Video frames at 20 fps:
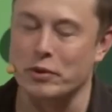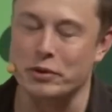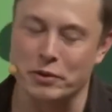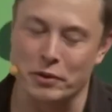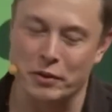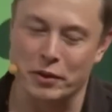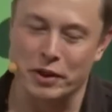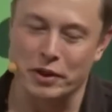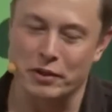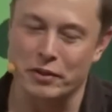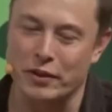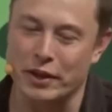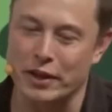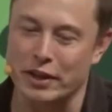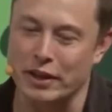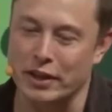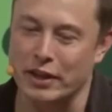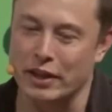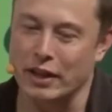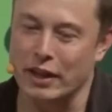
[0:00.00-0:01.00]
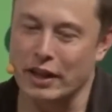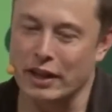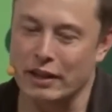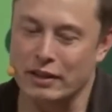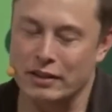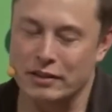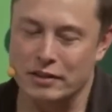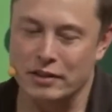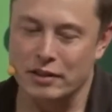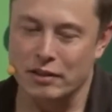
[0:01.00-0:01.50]
and markets must react
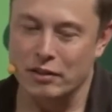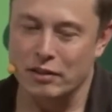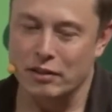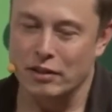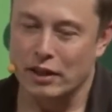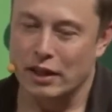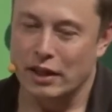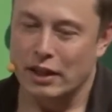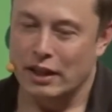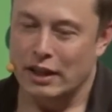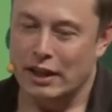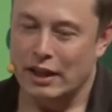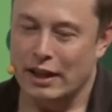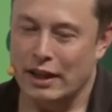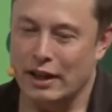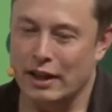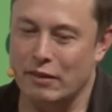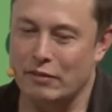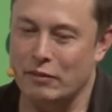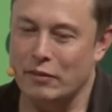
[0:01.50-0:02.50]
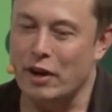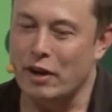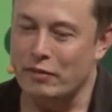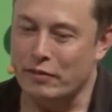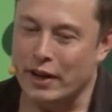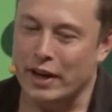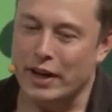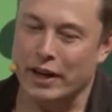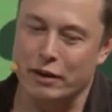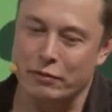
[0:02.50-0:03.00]
when a business titan like
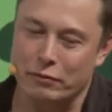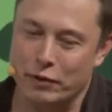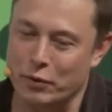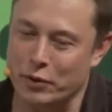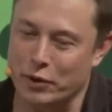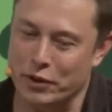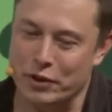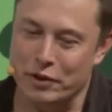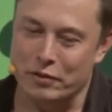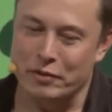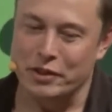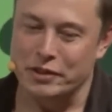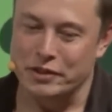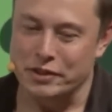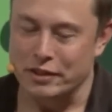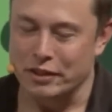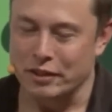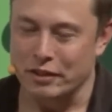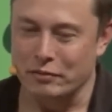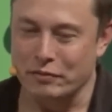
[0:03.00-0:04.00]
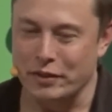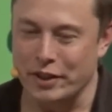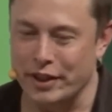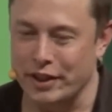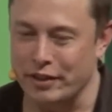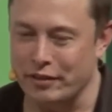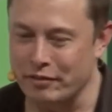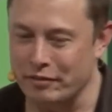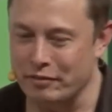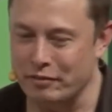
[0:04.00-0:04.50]
Musk is prepping to enter the industry.